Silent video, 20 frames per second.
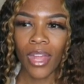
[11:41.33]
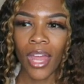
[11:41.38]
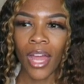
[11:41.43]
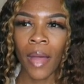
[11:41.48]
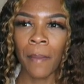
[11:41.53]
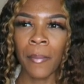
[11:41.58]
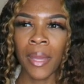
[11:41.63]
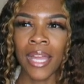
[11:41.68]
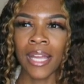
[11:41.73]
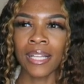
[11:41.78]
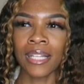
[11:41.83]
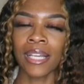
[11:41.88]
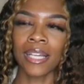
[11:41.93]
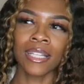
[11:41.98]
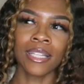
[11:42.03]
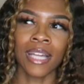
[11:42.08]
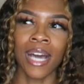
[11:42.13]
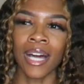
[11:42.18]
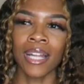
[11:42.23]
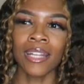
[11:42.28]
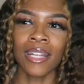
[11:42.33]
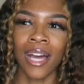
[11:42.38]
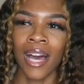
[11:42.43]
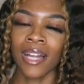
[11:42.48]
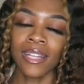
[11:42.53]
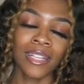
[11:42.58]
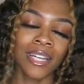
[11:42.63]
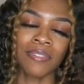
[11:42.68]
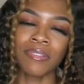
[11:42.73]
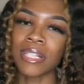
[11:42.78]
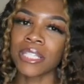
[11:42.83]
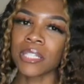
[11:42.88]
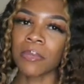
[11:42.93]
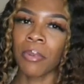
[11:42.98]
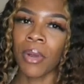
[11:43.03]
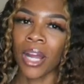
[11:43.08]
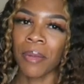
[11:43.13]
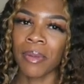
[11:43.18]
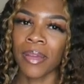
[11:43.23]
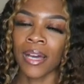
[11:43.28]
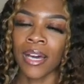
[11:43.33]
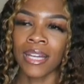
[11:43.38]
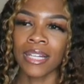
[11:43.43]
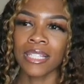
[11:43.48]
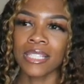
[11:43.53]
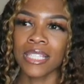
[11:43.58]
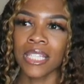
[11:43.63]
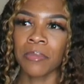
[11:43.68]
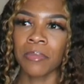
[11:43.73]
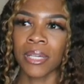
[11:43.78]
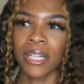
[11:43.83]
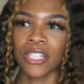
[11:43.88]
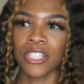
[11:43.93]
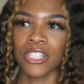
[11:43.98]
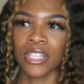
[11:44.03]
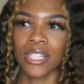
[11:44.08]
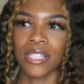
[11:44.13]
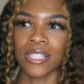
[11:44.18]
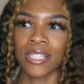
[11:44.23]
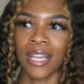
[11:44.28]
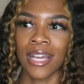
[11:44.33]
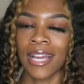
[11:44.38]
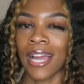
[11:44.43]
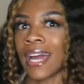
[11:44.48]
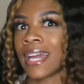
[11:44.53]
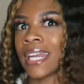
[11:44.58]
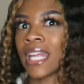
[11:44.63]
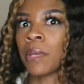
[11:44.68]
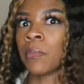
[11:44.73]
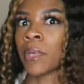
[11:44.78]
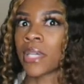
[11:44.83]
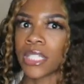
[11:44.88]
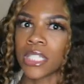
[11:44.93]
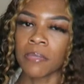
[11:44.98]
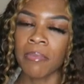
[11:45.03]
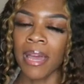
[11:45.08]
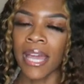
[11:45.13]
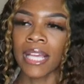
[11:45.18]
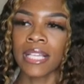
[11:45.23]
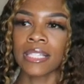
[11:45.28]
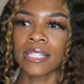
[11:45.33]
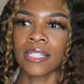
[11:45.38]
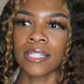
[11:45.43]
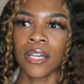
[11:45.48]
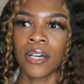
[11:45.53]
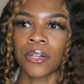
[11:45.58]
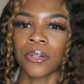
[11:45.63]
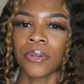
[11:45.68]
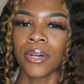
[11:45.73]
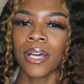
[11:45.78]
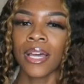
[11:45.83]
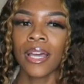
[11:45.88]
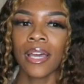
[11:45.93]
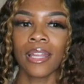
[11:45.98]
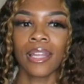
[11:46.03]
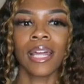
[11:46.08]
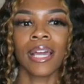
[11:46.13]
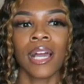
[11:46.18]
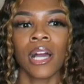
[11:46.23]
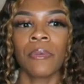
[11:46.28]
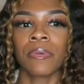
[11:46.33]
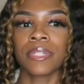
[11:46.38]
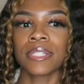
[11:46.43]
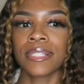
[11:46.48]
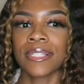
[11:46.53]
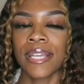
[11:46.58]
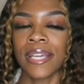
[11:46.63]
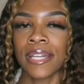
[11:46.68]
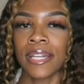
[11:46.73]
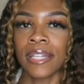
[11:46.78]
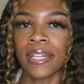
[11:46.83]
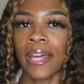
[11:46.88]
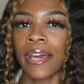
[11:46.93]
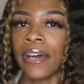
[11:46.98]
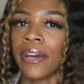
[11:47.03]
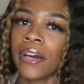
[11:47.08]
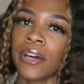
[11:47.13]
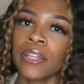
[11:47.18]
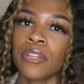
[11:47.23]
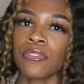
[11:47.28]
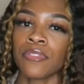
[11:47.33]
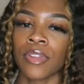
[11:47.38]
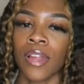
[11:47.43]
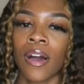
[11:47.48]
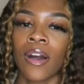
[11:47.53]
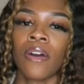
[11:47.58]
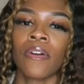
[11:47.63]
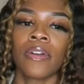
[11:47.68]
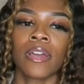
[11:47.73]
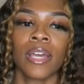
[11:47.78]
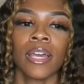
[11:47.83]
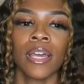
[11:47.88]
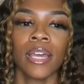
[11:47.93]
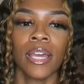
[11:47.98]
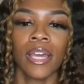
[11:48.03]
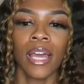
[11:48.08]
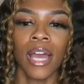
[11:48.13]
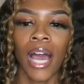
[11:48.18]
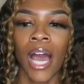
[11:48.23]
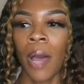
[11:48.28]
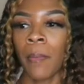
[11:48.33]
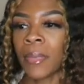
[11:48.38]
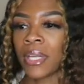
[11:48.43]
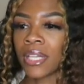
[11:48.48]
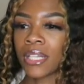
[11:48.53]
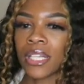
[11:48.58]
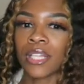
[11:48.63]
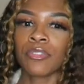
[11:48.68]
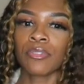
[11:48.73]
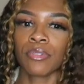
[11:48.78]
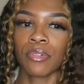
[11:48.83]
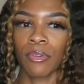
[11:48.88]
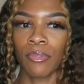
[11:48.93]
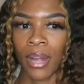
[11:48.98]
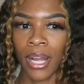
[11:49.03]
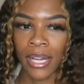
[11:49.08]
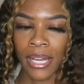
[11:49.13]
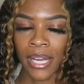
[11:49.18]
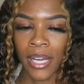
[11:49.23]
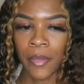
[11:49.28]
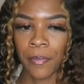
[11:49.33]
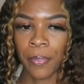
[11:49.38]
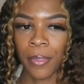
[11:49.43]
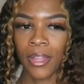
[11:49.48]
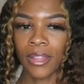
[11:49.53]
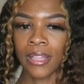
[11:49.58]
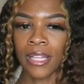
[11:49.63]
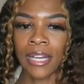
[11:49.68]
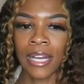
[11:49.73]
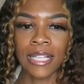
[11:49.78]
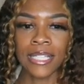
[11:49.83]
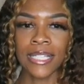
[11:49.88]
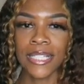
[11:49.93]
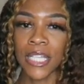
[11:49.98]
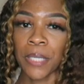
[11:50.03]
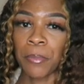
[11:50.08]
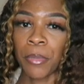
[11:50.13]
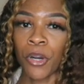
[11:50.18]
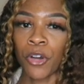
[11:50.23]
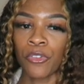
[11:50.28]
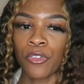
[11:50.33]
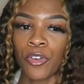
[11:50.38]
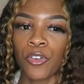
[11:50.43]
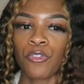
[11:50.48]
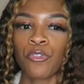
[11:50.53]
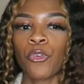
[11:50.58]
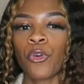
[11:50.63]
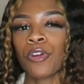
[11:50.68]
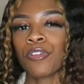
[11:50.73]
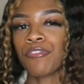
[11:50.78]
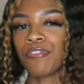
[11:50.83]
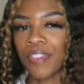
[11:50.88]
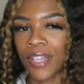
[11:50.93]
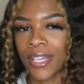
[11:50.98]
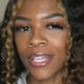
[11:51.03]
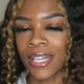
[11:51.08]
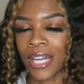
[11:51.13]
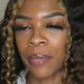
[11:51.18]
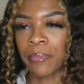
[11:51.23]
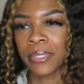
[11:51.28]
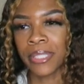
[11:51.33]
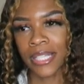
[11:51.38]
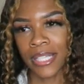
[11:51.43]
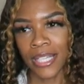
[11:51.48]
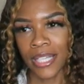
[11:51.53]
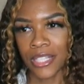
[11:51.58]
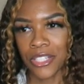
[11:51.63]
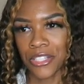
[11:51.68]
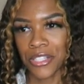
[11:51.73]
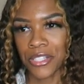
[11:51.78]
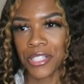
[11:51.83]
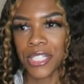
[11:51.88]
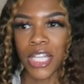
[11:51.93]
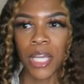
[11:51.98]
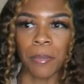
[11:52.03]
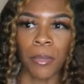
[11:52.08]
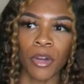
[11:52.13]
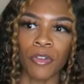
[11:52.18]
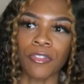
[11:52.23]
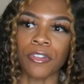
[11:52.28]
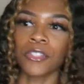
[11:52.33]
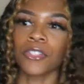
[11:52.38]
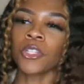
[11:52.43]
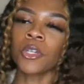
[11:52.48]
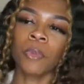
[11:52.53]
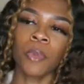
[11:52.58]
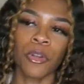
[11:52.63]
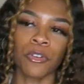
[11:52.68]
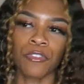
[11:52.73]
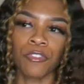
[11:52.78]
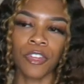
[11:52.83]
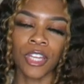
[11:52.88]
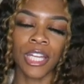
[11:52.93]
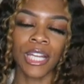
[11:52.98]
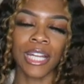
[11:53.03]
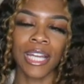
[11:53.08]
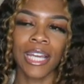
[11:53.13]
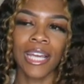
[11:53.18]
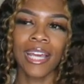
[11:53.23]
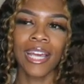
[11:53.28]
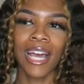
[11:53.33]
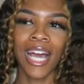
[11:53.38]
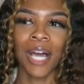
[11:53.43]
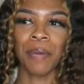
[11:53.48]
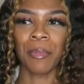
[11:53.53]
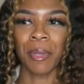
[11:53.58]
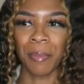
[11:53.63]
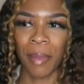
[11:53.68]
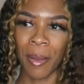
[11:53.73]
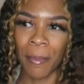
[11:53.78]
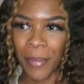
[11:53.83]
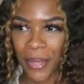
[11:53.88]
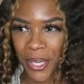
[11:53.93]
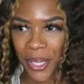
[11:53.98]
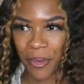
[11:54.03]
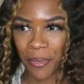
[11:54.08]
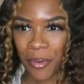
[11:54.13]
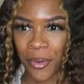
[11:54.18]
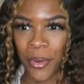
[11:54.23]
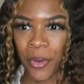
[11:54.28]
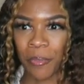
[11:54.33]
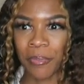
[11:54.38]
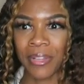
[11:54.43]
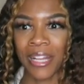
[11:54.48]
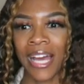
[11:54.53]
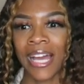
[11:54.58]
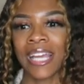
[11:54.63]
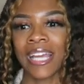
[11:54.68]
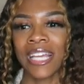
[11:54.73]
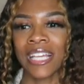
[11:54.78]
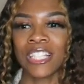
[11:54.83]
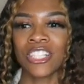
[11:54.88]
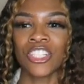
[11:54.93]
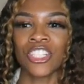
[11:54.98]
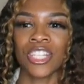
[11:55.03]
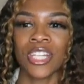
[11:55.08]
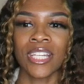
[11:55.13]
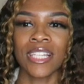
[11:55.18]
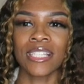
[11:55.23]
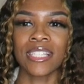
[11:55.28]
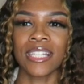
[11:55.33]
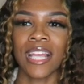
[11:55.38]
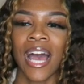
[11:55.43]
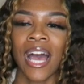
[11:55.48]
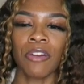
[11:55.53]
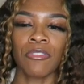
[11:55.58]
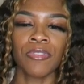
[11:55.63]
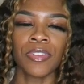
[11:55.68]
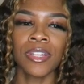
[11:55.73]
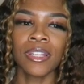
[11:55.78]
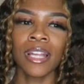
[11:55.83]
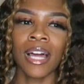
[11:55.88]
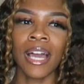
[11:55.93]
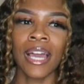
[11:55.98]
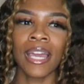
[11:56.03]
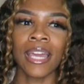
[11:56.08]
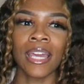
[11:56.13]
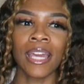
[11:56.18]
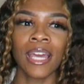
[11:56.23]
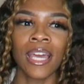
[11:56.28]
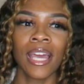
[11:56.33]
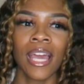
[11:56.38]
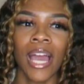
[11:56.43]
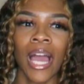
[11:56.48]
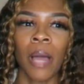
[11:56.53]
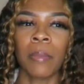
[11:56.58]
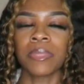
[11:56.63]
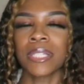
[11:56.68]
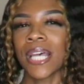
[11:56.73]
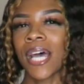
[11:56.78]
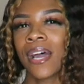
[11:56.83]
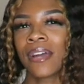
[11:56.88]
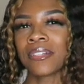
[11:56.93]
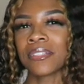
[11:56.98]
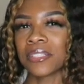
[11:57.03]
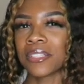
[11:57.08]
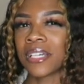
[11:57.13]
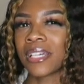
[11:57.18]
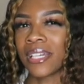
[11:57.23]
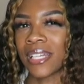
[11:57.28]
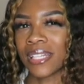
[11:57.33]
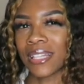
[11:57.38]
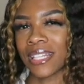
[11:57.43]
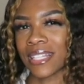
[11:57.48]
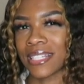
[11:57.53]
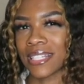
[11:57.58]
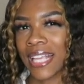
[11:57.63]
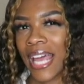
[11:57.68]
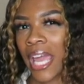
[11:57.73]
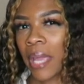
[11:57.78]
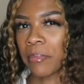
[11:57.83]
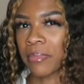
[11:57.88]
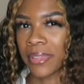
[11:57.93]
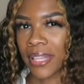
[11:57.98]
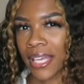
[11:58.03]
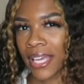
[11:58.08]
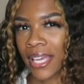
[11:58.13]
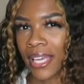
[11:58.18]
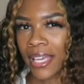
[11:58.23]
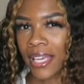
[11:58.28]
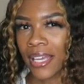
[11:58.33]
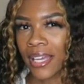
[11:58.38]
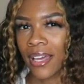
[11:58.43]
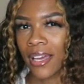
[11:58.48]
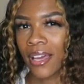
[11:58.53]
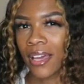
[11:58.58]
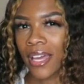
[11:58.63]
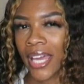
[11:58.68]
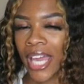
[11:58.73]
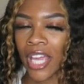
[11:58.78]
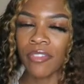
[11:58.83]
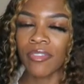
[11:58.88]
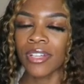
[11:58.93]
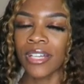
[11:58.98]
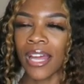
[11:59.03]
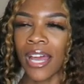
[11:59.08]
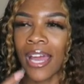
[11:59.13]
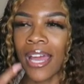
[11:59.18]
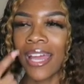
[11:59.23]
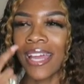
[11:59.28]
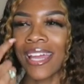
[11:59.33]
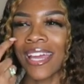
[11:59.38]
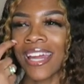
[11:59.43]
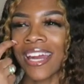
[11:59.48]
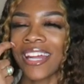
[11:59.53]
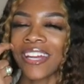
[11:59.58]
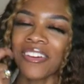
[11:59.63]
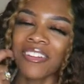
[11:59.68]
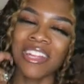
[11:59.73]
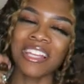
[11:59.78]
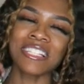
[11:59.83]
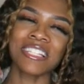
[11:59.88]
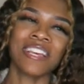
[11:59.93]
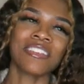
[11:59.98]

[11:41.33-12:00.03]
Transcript: I mean, I love this apartment, honestly, but it's just like I need more space. So like I was saying in that other vlog, I'm in the living room right now. Then I step over 4 feet, I'm in the kitchen. Step over 2 more feet, I'm in my bedroom. Like, it's just, I feel like I'm tired of looking at the same thing every day. And I know that